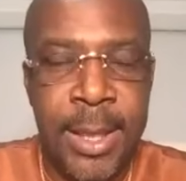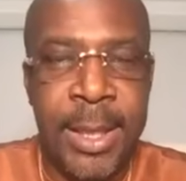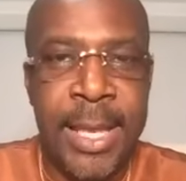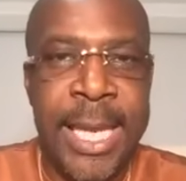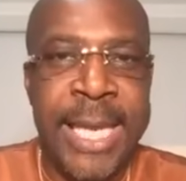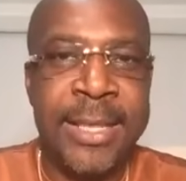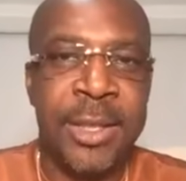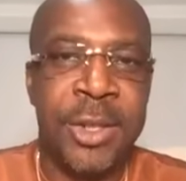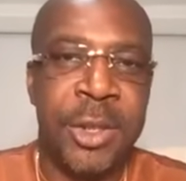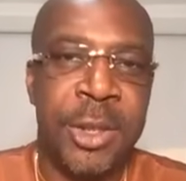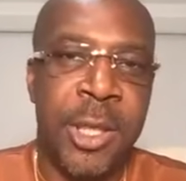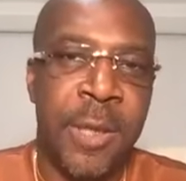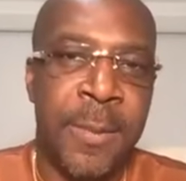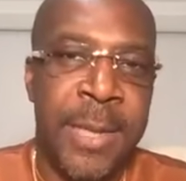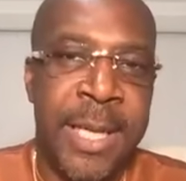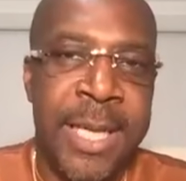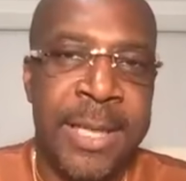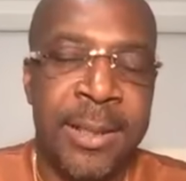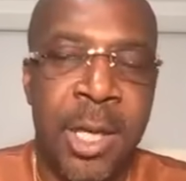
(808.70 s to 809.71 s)
Ladies and
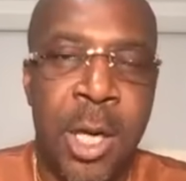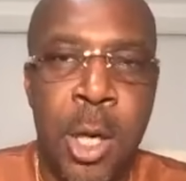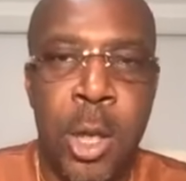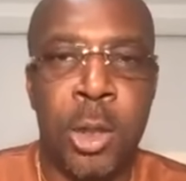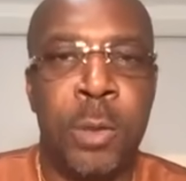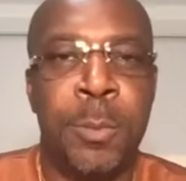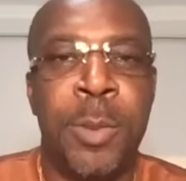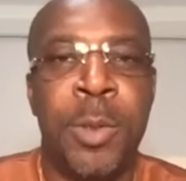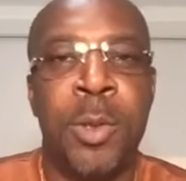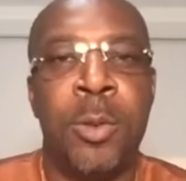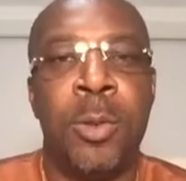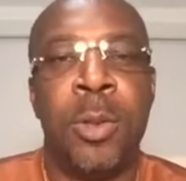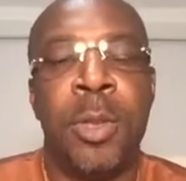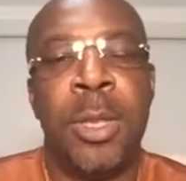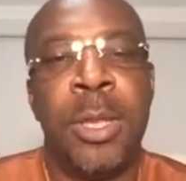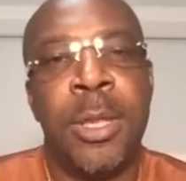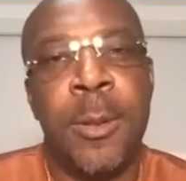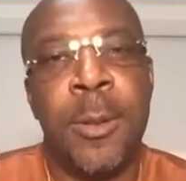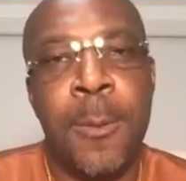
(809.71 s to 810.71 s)
gentlemen, as an
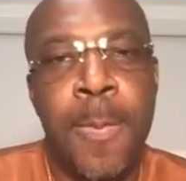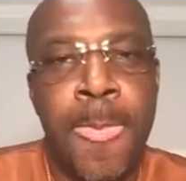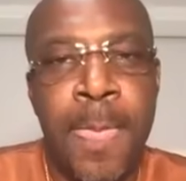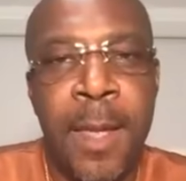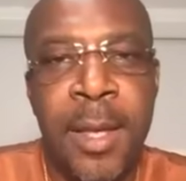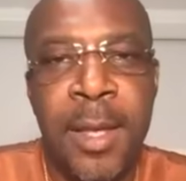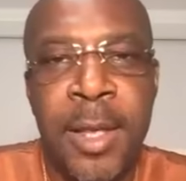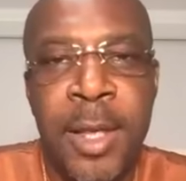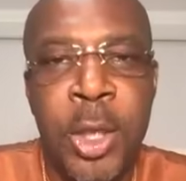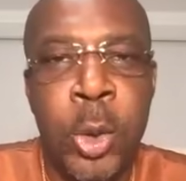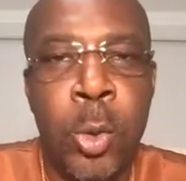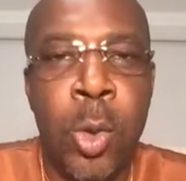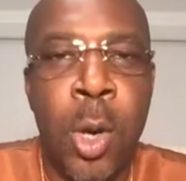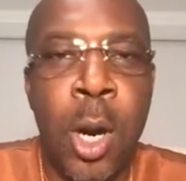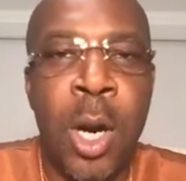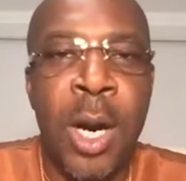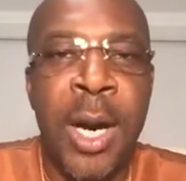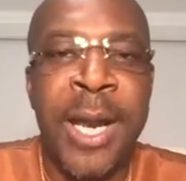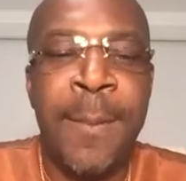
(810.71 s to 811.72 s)
entrepreneur, you
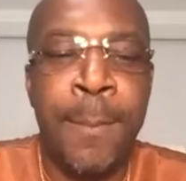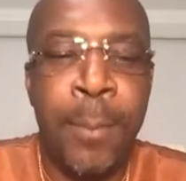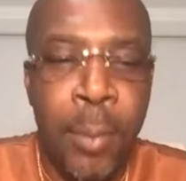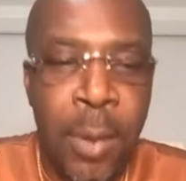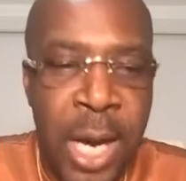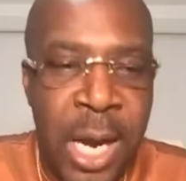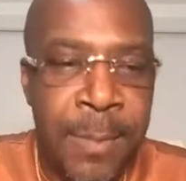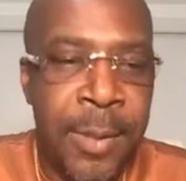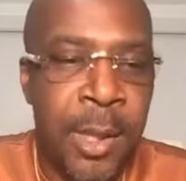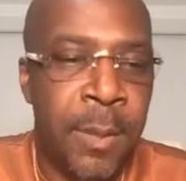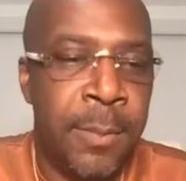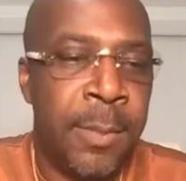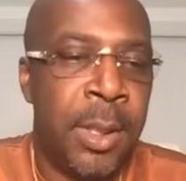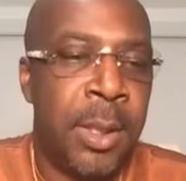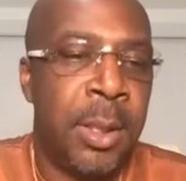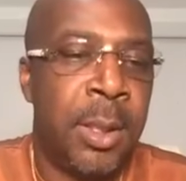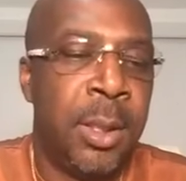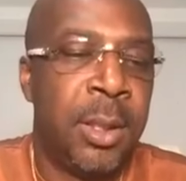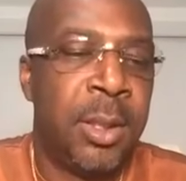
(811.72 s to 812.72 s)
are a problem
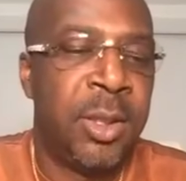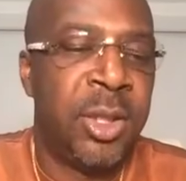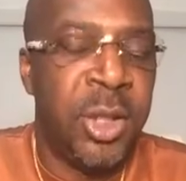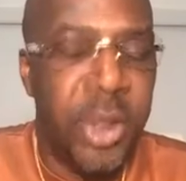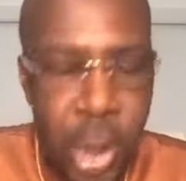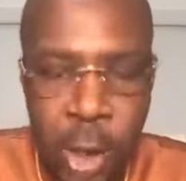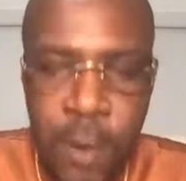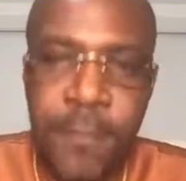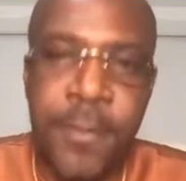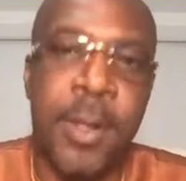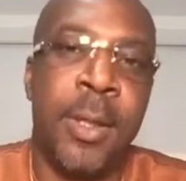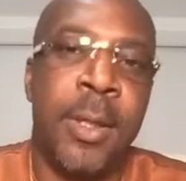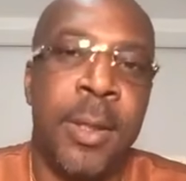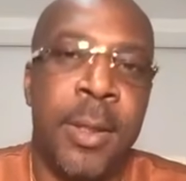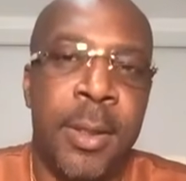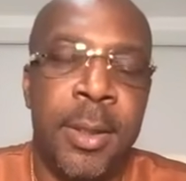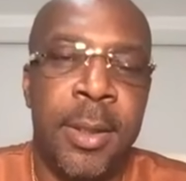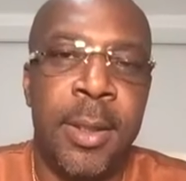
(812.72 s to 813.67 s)
solver.